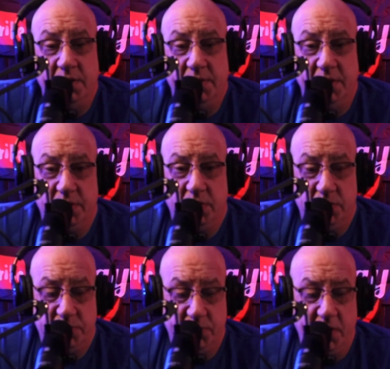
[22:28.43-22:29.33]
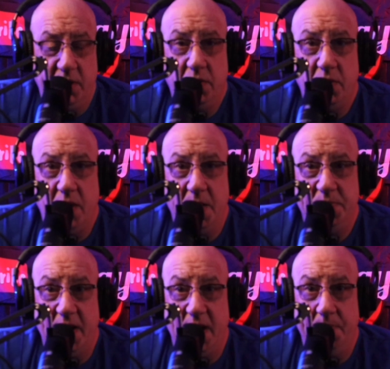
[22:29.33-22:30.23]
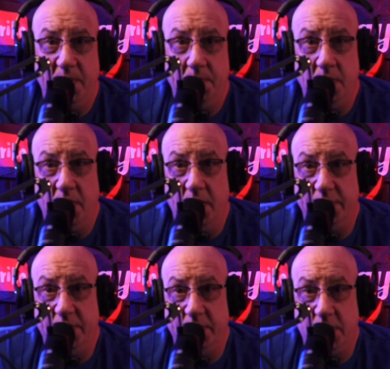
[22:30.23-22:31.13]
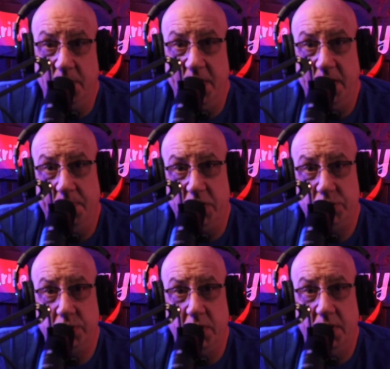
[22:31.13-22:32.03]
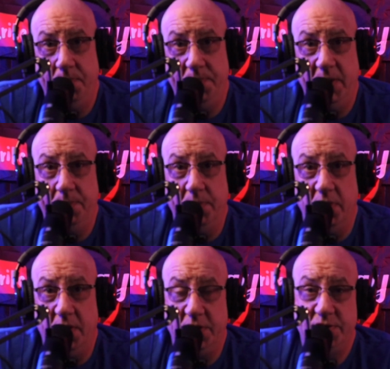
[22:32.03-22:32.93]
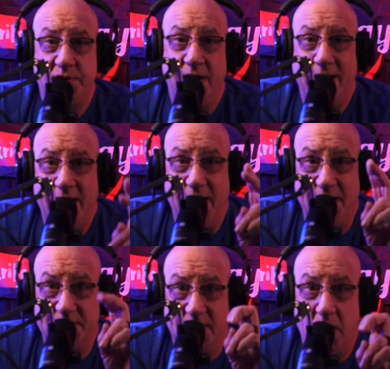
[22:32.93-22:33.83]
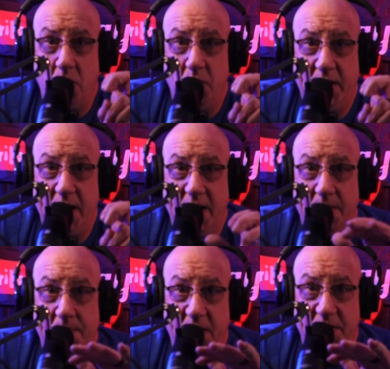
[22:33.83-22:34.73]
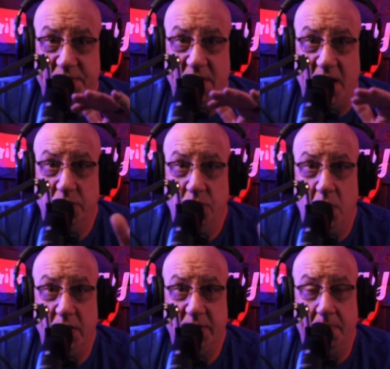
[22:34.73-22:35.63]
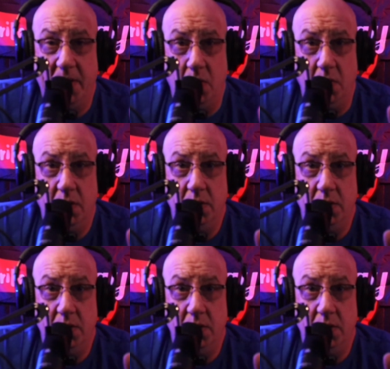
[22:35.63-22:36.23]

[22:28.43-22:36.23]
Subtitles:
that certain crimes happen, committed by certain people, and it's not okay, but it's not talked about.